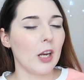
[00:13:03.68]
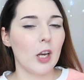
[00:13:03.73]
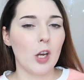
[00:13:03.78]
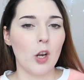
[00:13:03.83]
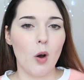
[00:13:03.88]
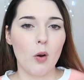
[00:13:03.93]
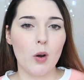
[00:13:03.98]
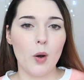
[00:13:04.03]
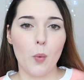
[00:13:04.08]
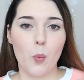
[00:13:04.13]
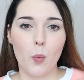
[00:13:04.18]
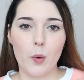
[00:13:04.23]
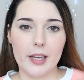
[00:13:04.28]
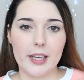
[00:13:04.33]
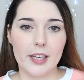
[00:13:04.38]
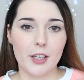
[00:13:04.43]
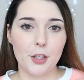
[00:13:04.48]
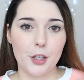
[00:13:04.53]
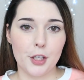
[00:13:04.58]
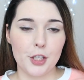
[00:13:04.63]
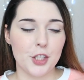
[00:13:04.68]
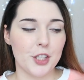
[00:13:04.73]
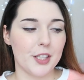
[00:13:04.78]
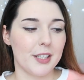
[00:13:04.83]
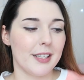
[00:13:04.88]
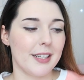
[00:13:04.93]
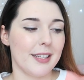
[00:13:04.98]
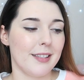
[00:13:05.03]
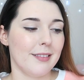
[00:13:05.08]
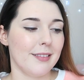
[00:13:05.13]
Long Wear
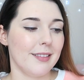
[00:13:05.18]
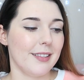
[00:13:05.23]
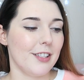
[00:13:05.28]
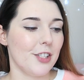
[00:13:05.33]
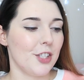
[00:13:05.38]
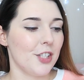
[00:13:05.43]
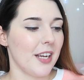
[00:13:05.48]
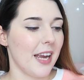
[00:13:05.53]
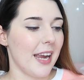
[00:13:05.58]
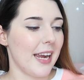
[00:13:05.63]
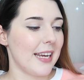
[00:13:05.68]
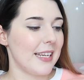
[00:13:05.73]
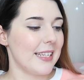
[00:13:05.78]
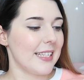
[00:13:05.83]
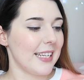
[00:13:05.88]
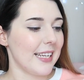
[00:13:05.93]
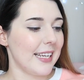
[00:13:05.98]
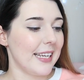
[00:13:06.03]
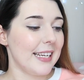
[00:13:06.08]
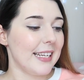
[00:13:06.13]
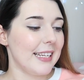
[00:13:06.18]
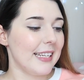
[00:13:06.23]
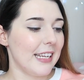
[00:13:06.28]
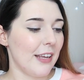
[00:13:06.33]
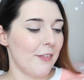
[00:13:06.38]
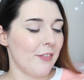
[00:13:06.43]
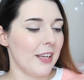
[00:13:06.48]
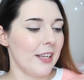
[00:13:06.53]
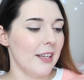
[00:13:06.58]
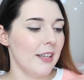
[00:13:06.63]
Cushion in the shade
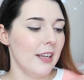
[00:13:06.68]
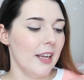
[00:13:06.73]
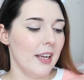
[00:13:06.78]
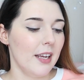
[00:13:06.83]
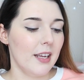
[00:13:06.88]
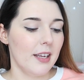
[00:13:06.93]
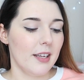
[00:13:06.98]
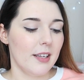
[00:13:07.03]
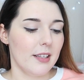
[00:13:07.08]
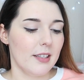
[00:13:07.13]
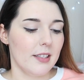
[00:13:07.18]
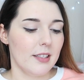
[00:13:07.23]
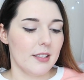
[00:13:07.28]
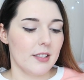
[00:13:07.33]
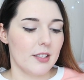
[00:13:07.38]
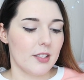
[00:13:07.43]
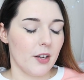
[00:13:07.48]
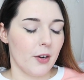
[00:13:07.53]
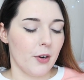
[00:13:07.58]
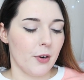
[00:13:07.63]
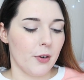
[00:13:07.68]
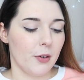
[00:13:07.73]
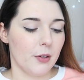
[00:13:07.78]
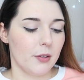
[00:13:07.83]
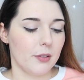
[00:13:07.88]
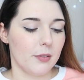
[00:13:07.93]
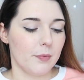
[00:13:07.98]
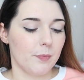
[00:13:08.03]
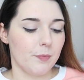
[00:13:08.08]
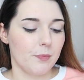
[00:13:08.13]
11.
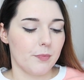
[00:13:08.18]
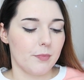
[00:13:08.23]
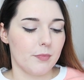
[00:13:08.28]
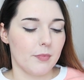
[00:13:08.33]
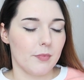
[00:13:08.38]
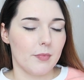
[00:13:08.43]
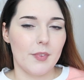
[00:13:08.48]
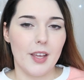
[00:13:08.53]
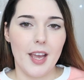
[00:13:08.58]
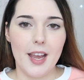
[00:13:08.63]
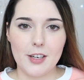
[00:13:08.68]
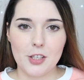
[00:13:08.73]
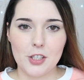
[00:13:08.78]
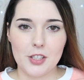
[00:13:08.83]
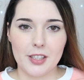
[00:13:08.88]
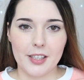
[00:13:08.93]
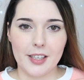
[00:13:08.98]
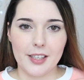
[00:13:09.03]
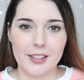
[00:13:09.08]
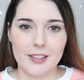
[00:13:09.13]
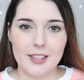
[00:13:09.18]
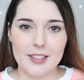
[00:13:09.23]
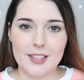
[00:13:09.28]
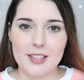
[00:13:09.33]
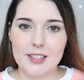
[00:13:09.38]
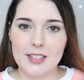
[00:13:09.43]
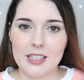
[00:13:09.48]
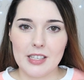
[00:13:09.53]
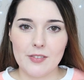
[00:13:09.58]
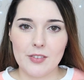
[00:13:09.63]
So actually, this
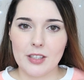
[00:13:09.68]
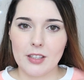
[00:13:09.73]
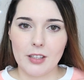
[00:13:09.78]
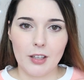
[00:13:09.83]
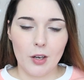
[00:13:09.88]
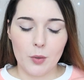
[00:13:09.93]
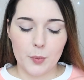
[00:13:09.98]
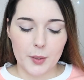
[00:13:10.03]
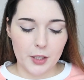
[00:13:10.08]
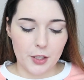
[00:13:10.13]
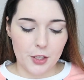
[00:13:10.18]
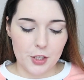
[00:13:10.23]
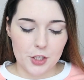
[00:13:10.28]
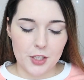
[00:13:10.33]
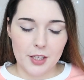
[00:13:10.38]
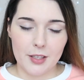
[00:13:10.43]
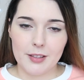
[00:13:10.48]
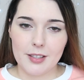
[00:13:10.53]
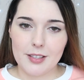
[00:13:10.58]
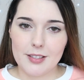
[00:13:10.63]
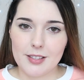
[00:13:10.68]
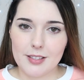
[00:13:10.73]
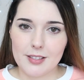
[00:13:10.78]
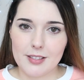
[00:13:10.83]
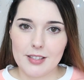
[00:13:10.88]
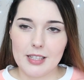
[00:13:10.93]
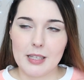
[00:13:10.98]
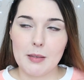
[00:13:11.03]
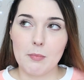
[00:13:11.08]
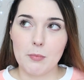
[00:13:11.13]
isn't even the Long Wear Cushion. This
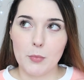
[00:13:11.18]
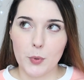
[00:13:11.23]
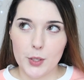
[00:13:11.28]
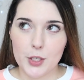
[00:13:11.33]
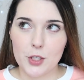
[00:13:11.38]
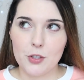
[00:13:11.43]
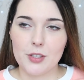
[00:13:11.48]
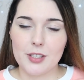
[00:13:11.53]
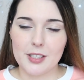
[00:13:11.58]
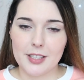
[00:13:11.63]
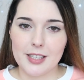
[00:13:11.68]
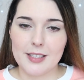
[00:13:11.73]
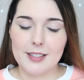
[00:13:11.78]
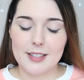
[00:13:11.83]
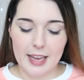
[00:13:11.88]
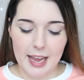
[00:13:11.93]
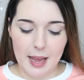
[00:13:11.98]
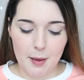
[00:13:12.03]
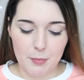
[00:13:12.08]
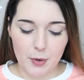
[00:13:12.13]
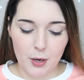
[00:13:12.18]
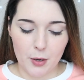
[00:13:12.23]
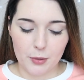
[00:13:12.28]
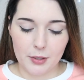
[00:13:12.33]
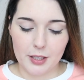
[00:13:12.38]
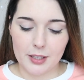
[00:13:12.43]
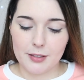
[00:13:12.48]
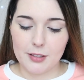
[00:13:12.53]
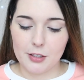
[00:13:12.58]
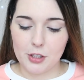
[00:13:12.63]
is the Moisture Intense Ampoule
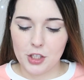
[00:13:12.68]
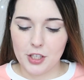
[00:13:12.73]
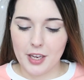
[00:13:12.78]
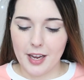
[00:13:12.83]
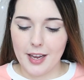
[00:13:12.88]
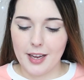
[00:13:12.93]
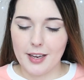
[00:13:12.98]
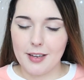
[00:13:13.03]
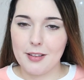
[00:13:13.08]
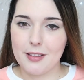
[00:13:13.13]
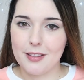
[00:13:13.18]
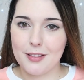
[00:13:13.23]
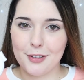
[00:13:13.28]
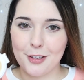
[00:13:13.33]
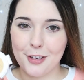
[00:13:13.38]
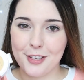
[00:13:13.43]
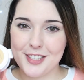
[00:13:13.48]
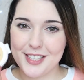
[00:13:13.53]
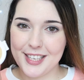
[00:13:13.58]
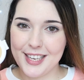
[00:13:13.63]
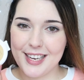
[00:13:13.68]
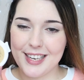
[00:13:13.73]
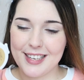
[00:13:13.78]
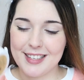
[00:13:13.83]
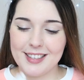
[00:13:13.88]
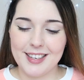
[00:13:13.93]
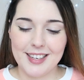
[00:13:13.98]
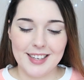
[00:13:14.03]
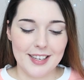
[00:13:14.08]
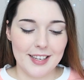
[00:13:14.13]
in the shade
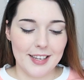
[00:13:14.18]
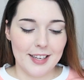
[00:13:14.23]
13.